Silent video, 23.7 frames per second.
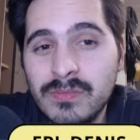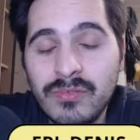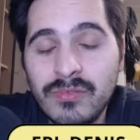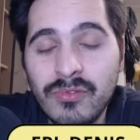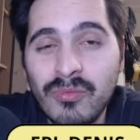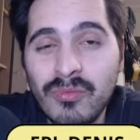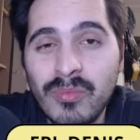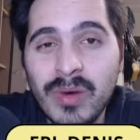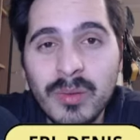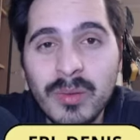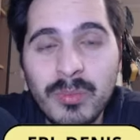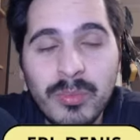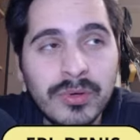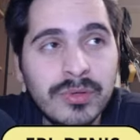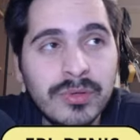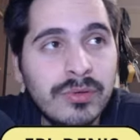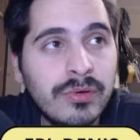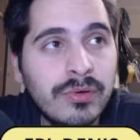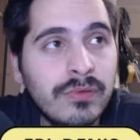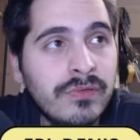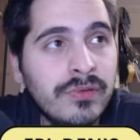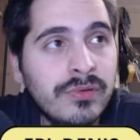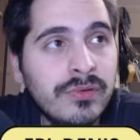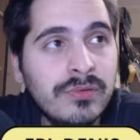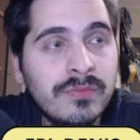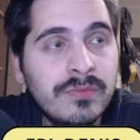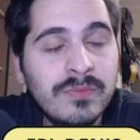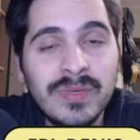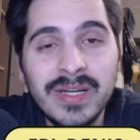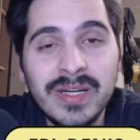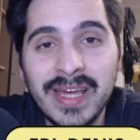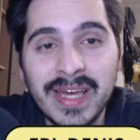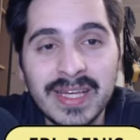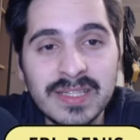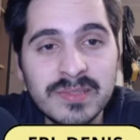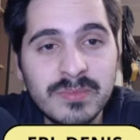from my point of view,
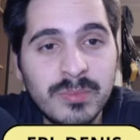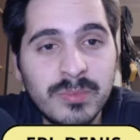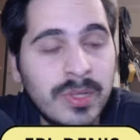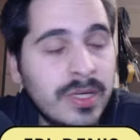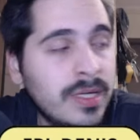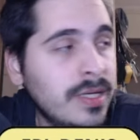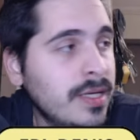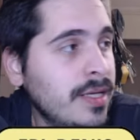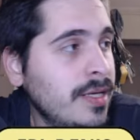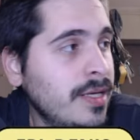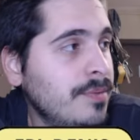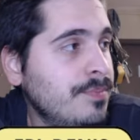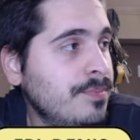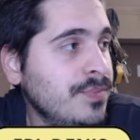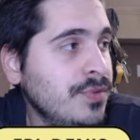against Burnley.